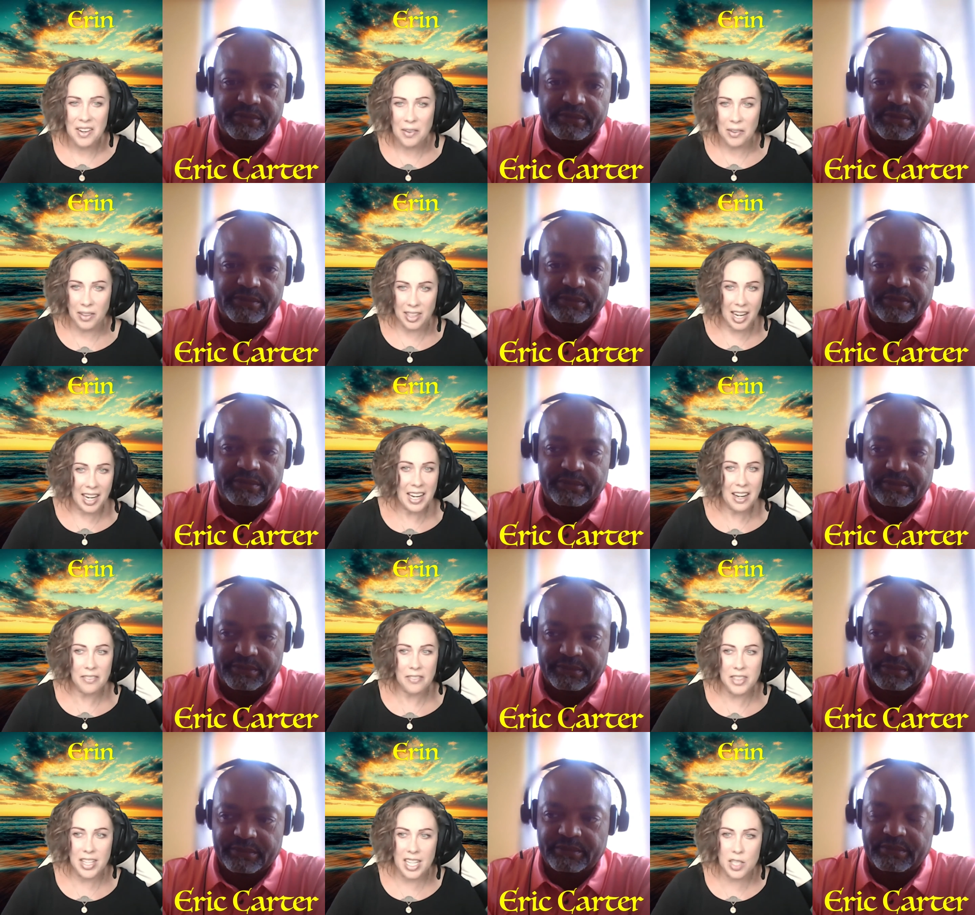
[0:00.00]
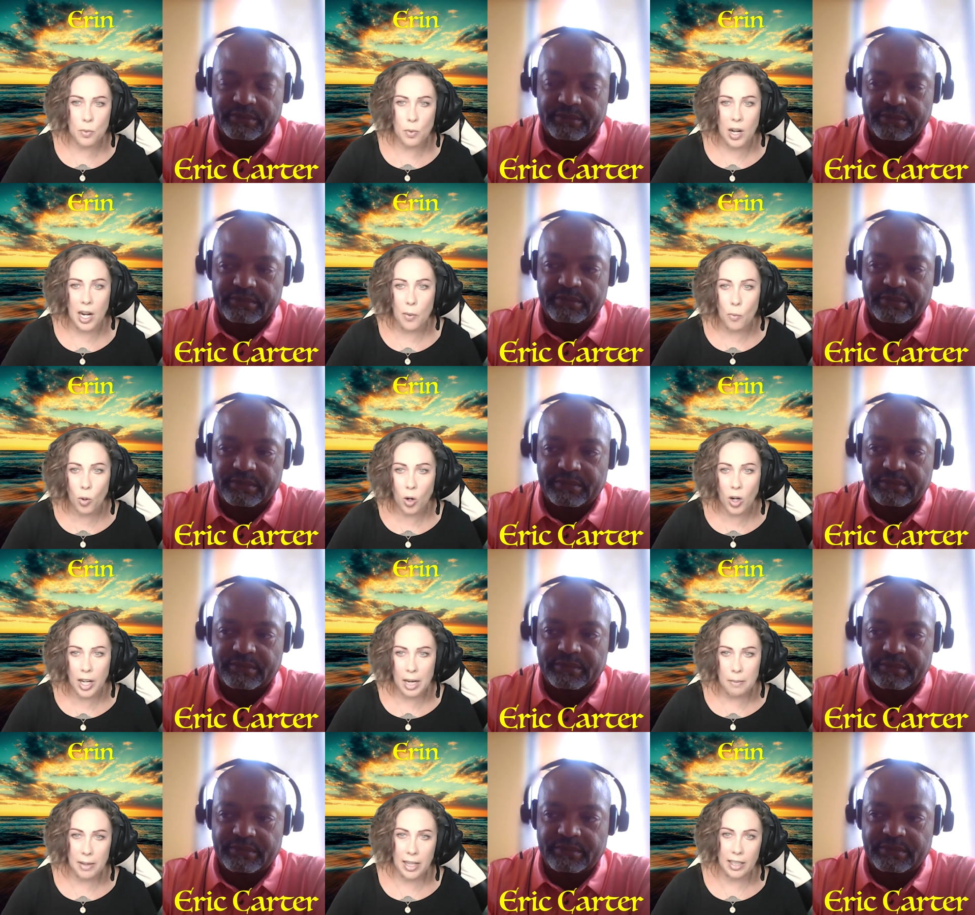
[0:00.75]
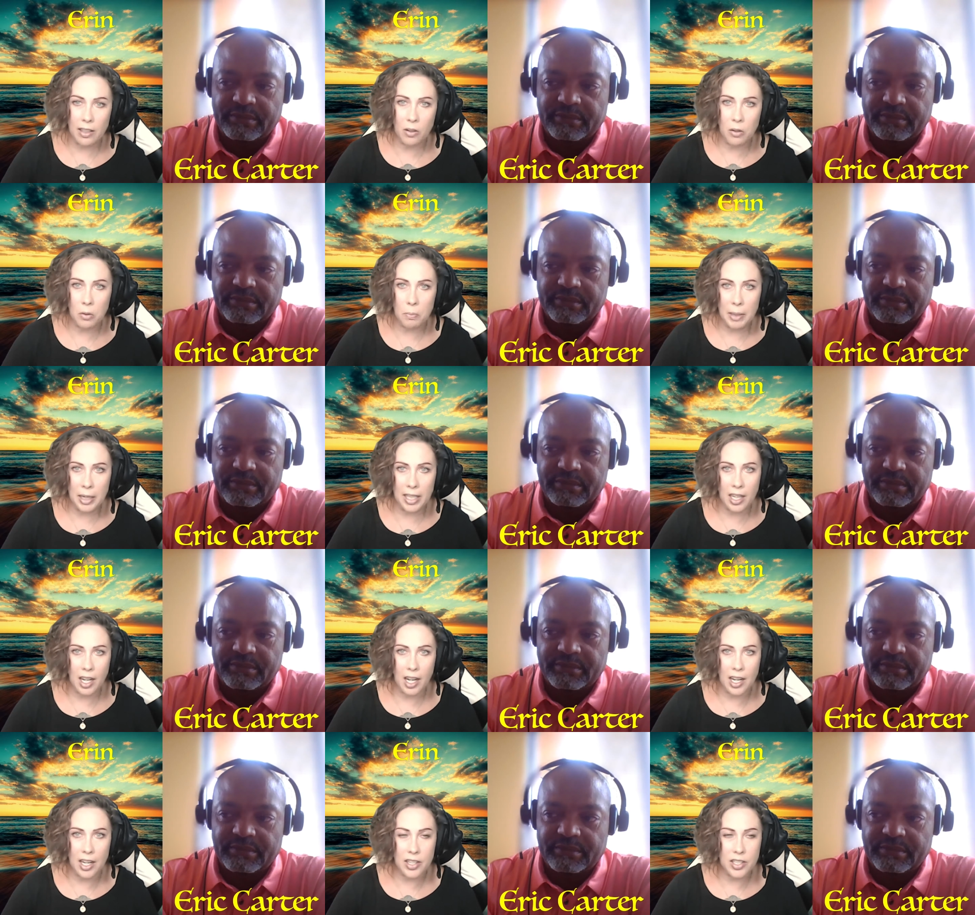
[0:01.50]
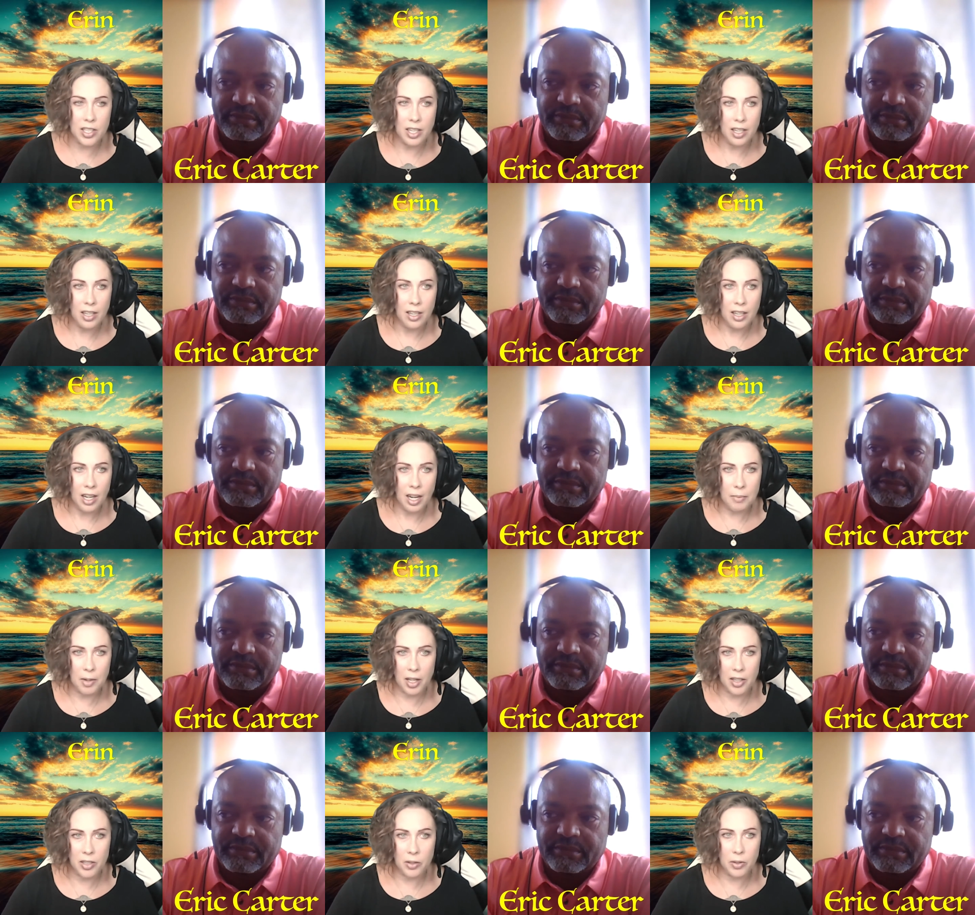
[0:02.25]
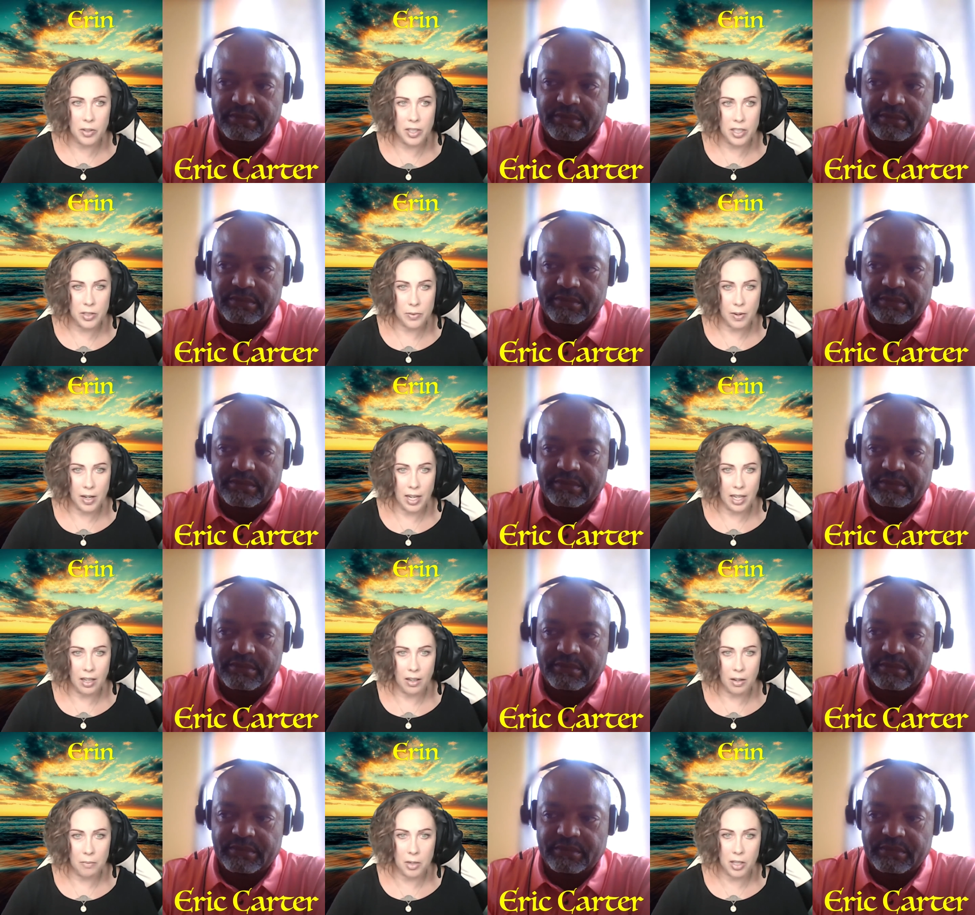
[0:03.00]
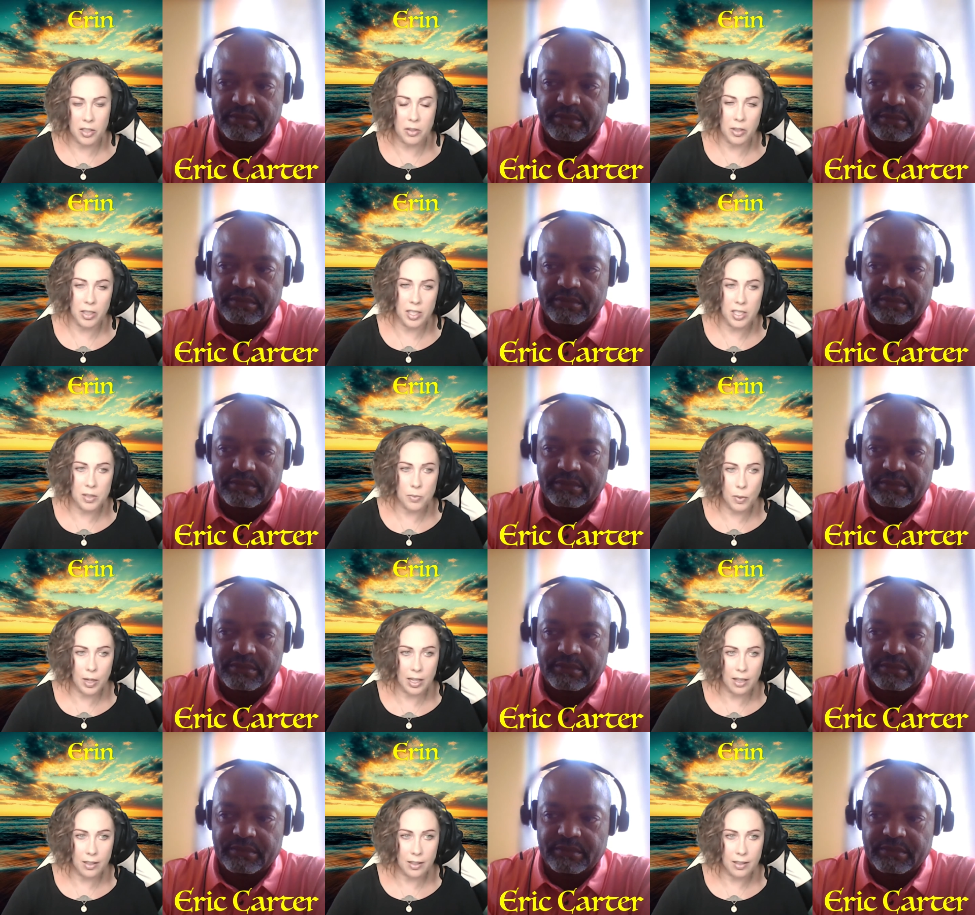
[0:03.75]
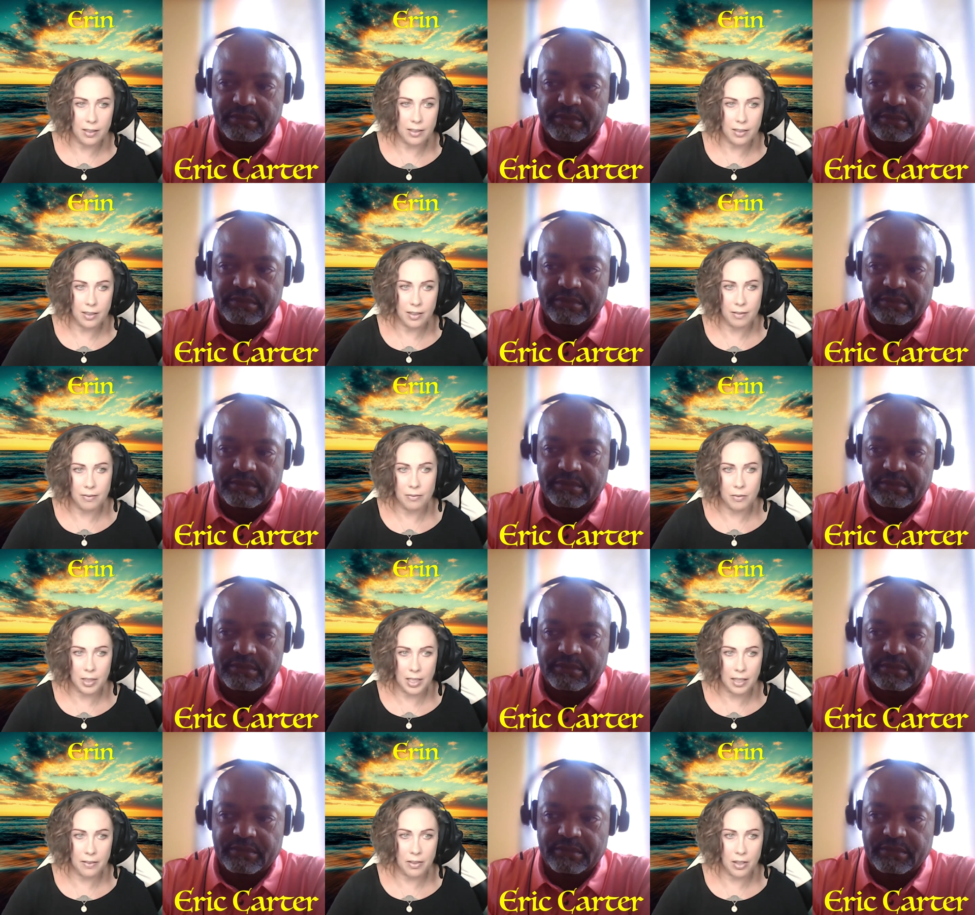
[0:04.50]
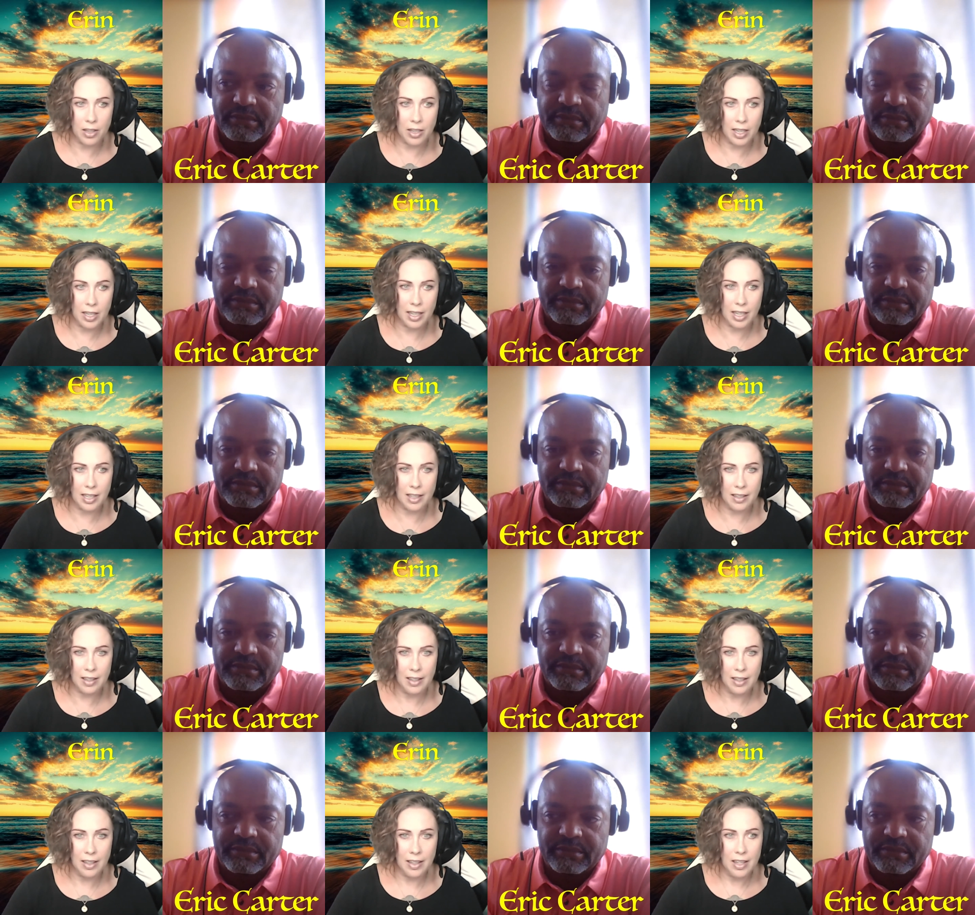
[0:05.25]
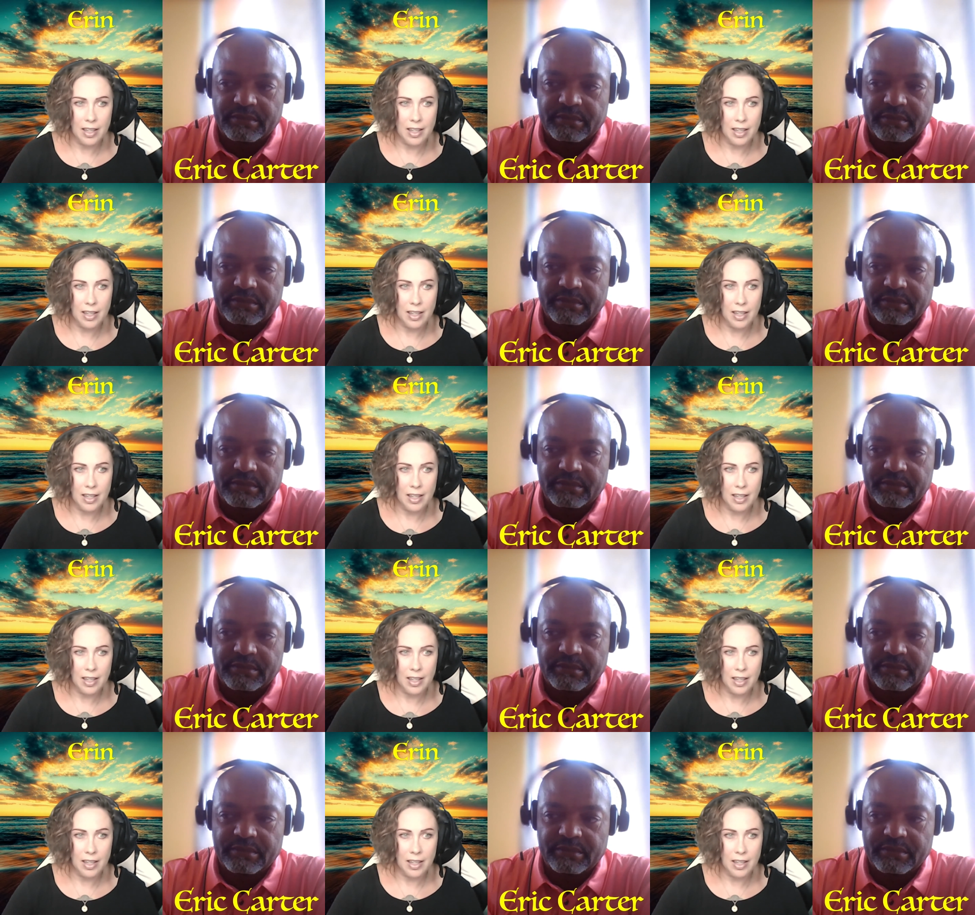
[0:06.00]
Speaker 1: Well, I have days where I worry. I'm like, oh my gosh, I'm not doing this right. I'm not doing this well, or whatever. And